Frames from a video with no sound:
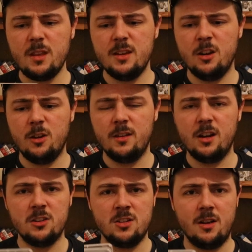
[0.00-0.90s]
The
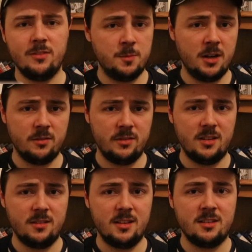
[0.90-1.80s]
Last Half is part of
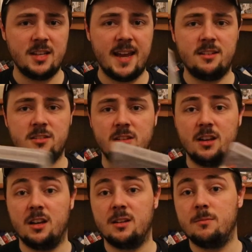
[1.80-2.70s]
the set
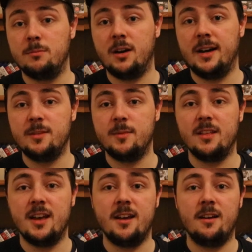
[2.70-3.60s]
behind me
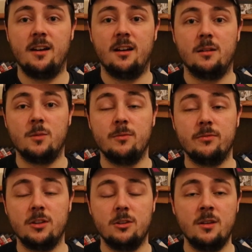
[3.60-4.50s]
there on
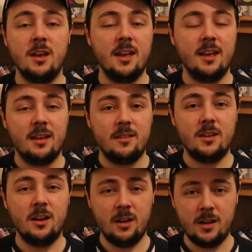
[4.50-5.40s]
view.
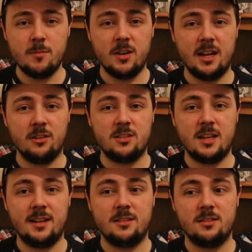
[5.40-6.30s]
The early Murnau
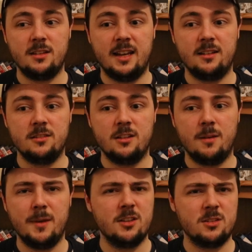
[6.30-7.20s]
set, and
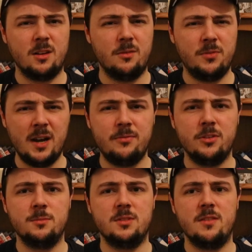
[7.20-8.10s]
it has five films